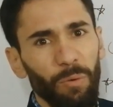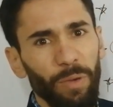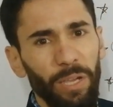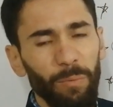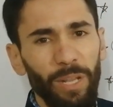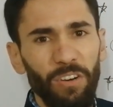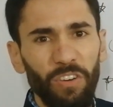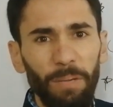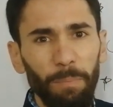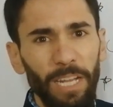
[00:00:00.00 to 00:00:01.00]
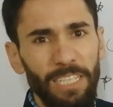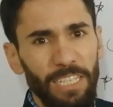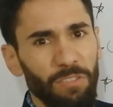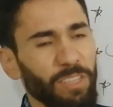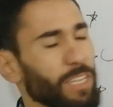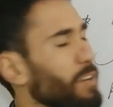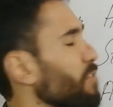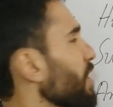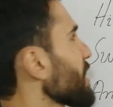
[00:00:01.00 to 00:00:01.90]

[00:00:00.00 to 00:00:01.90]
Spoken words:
We will replace it with a noun. For